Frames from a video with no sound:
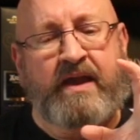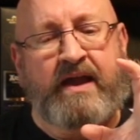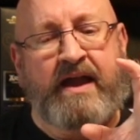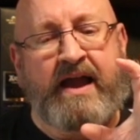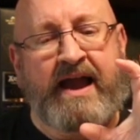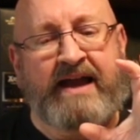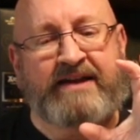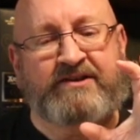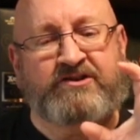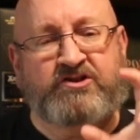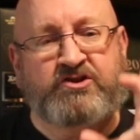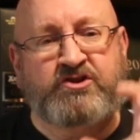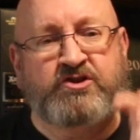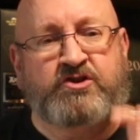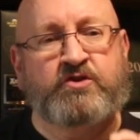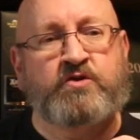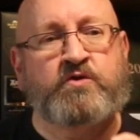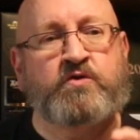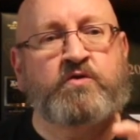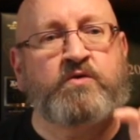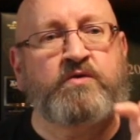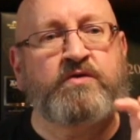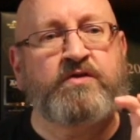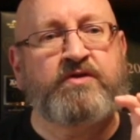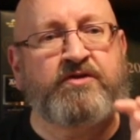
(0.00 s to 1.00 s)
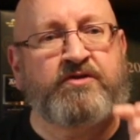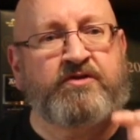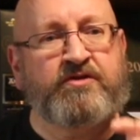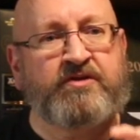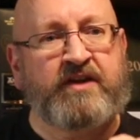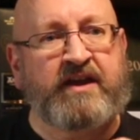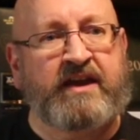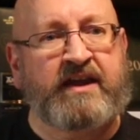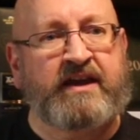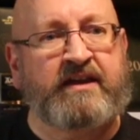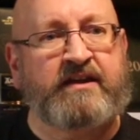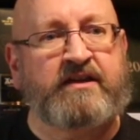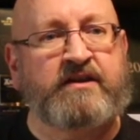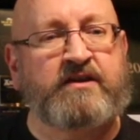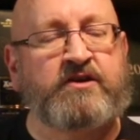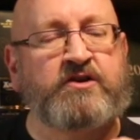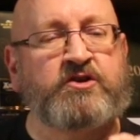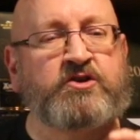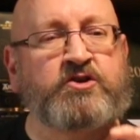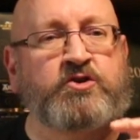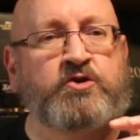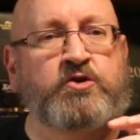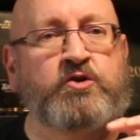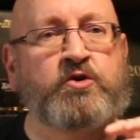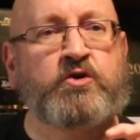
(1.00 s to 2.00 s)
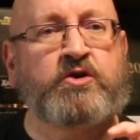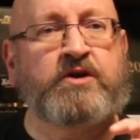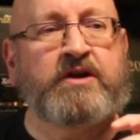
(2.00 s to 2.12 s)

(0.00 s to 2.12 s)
I do think you